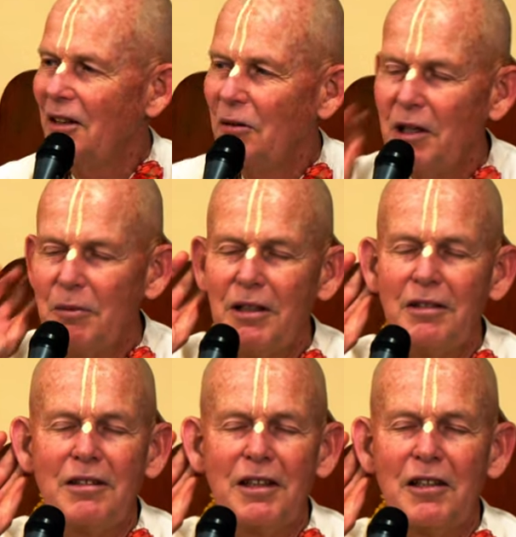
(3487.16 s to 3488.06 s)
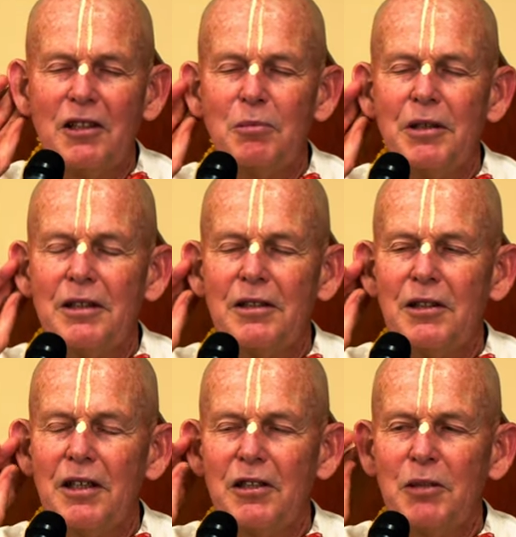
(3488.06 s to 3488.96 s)
Wait a minute. You gotta
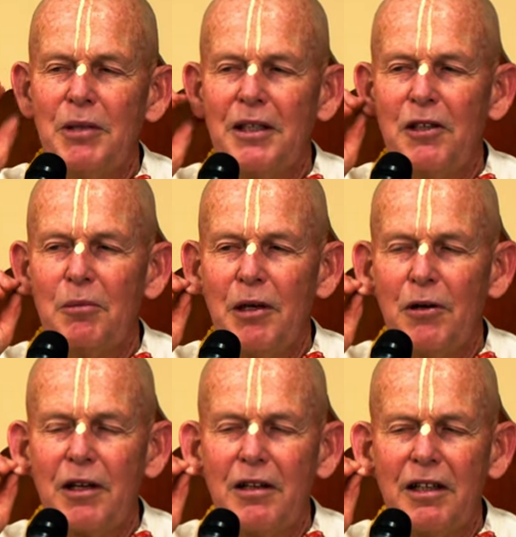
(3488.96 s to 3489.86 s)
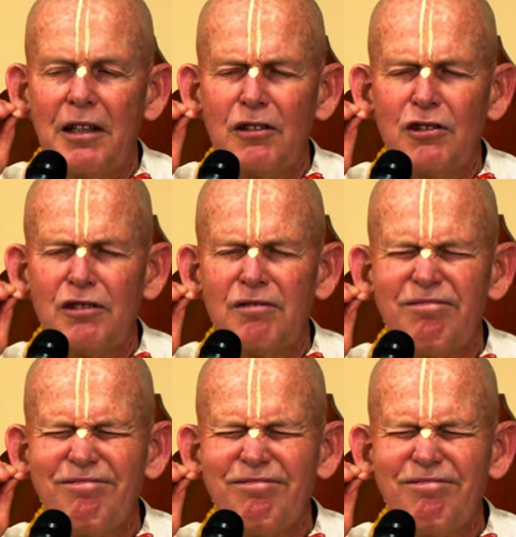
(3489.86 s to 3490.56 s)
speak in American English.